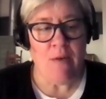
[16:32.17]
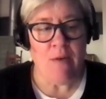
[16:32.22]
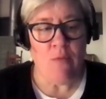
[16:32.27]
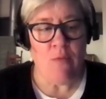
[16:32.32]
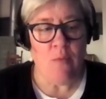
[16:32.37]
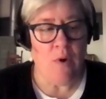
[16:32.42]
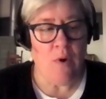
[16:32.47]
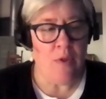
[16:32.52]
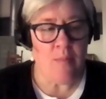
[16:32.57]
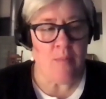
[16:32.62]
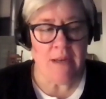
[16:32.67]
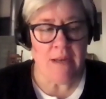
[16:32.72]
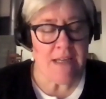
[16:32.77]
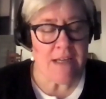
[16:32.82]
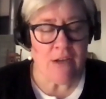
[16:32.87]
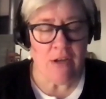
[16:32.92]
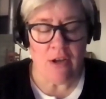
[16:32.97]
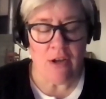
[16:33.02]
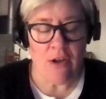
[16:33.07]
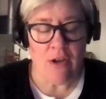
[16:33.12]
what the
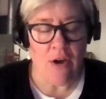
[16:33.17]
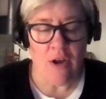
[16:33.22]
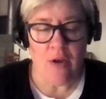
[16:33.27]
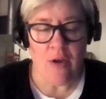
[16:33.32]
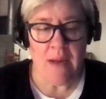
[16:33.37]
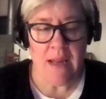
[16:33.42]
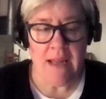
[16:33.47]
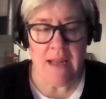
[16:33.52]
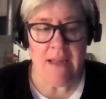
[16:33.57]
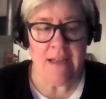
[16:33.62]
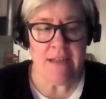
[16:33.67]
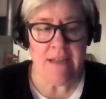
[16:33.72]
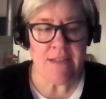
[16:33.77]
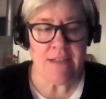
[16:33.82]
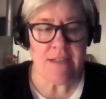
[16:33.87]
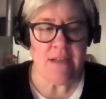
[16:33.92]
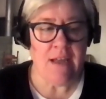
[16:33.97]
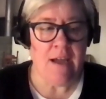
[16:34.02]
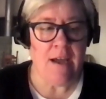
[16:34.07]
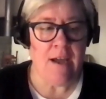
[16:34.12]
political economy
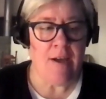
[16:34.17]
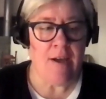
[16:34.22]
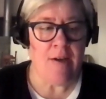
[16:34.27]
is,